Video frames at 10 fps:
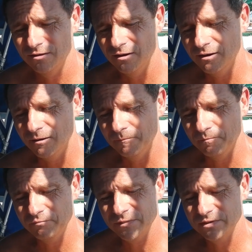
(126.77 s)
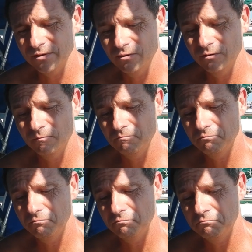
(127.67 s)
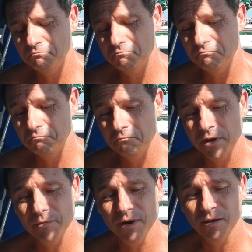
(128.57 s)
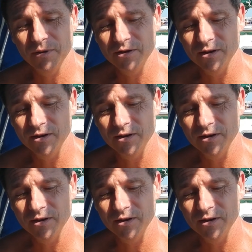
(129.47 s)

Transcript: Um, so in my opinion,